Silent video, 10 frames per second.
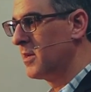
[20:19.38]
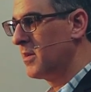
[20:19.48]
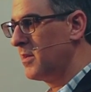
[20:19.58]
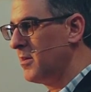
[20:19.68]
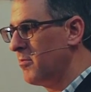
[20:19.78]

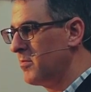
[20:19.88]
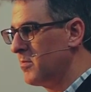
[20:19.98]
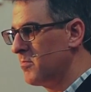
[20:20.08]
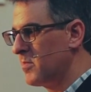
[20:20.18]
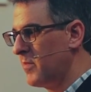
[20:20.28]

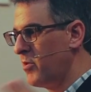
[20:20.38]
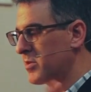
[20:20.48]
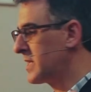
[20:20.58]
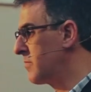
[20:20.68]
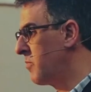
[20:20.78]
and if you
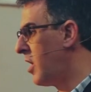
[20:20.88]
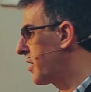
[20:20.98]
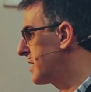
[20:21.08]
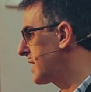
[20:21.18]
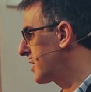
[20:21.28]
understand
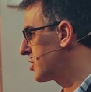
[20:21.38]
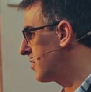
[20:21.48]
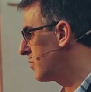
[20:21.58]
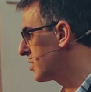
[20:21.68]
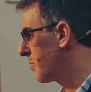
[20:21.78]
architecture,
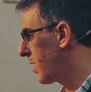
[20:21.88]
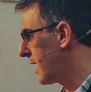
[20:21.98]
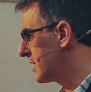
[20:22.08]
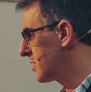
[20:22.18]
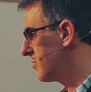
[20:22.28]
which
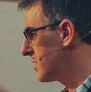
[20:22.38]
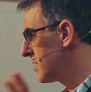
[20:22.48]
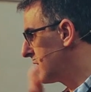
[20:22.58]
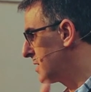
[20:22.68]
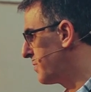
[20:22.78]
applies those
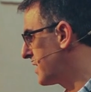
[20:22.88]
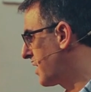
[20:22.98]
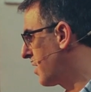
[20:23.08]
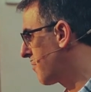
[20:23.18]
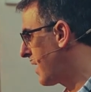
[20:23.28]
into this
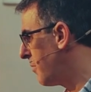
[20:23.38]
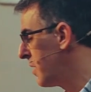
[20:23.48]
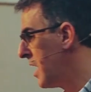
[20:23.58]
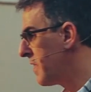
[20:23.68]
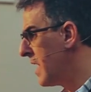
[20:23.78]
particular realm.
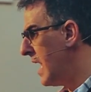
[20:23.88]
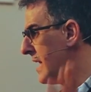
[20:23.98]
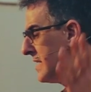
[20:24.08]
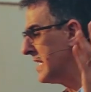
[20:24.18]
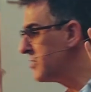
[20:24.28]
It
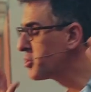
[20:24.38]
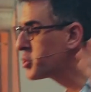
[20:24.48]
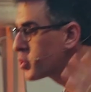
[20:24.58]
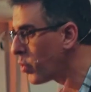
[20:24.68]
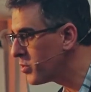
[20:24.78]
is
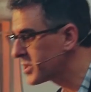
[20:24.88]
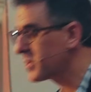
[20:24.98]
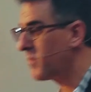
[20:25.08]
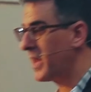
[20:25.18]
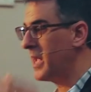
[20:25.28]

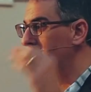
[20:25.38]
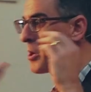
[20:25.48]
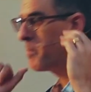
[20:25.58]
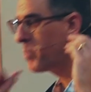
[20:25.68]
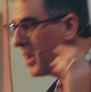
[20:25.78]
exhaustively,
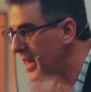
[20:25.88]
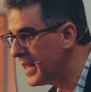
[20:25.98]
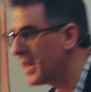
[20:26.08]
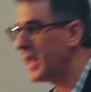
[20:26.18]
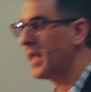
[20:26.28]

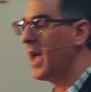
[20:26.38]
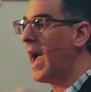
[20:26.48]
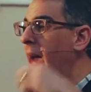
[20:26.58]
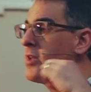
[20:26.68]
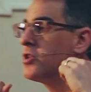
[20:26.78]
completely,
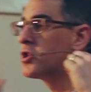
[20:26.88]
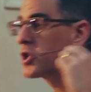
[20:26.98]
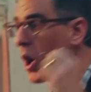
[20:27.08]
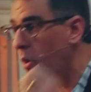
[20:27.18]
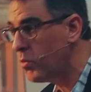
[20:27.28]
and
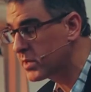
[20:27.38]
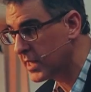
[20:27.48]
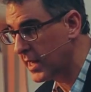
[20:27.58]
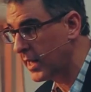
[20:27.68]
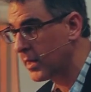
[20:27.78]

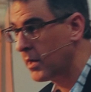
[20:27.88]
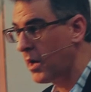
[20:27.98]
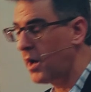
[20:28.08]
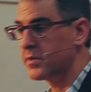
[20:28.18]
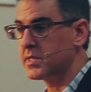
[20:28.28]
totally
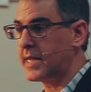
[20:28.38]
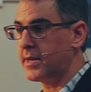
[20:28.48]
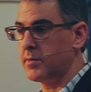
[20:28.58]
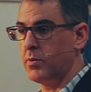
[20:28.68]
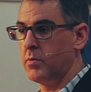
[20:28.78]

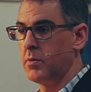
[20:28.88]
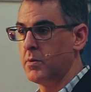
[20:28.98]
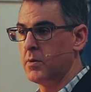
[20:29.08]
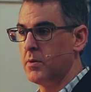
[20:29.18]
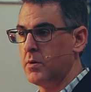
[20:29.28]
understandable
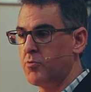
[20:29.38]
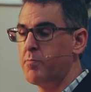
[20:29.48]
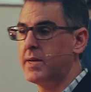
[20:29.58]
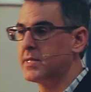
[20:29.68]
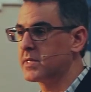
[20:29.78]
through
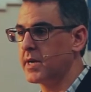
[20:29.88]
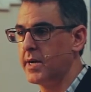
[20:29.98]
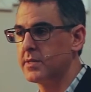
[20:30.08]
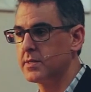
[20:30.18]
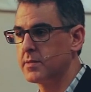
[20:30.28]
basic
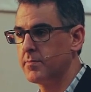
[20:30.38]
science.